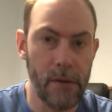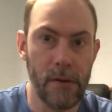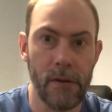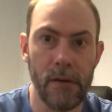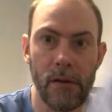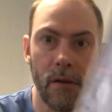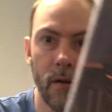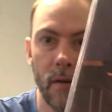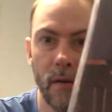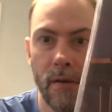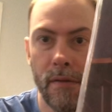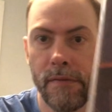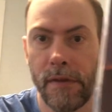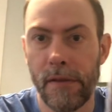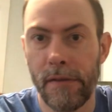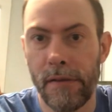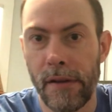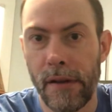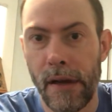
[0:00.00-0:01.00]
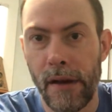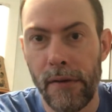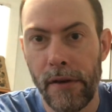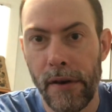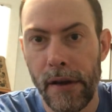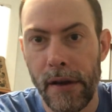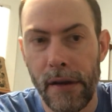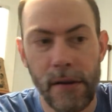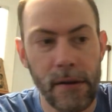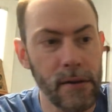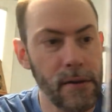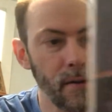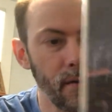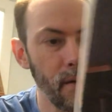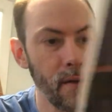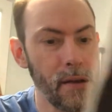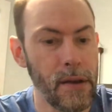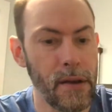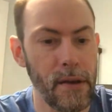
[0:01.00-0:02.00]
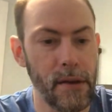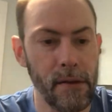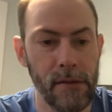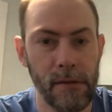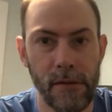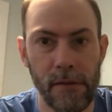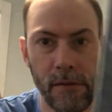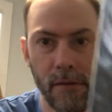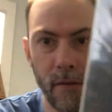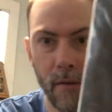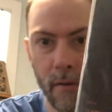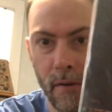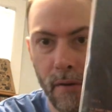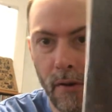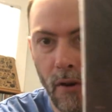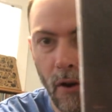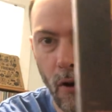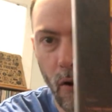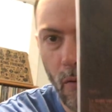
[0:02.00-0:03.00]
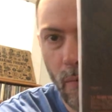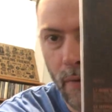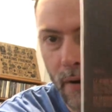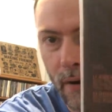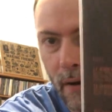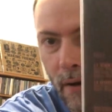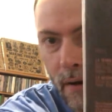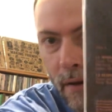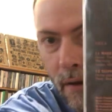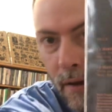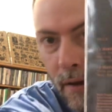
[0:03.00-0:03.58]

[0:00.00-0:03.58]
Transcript: I said that right. And this is the Cobra